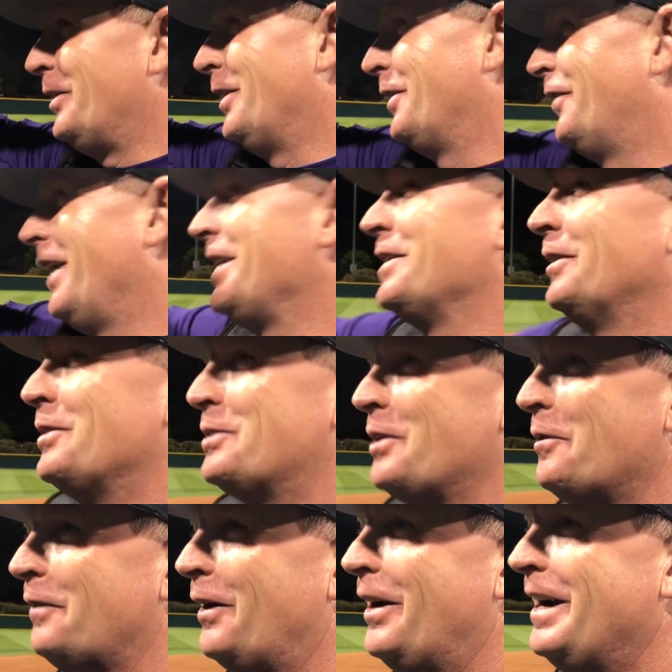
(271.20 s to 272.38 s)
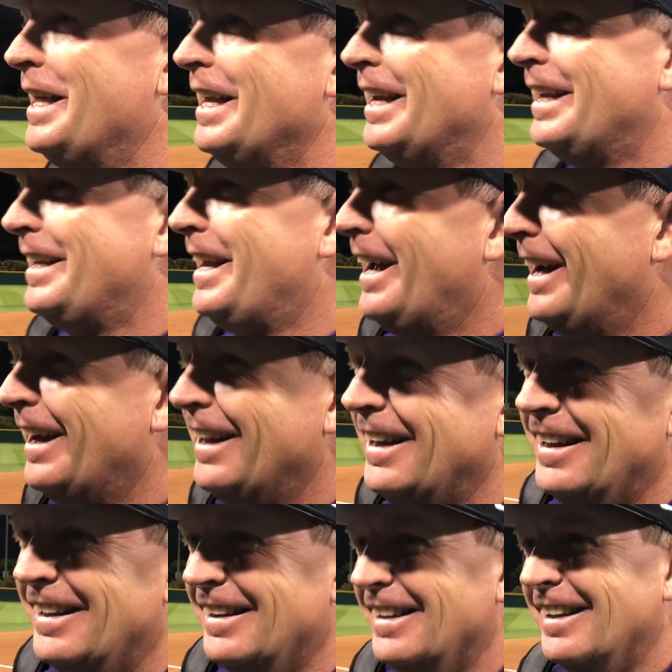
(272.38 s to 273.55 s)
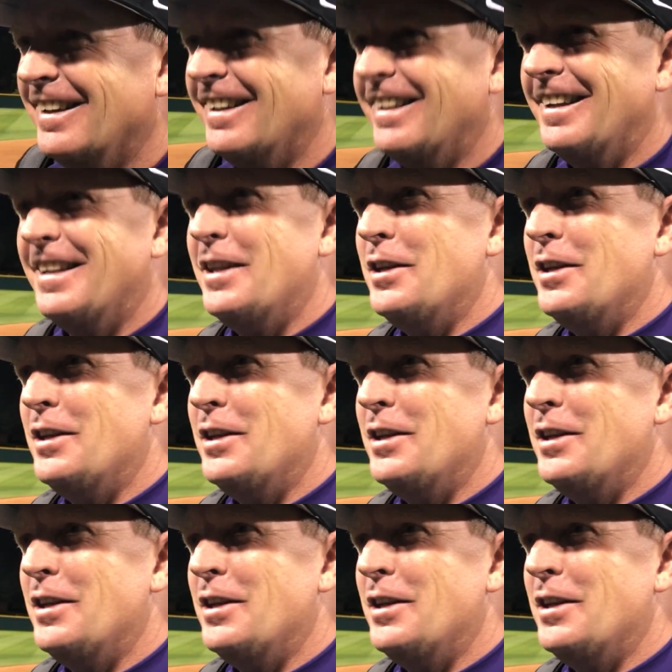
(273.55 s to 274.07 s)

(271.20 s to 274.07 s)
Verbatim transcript: you don't regional so far. I know, yeah. but you don't need.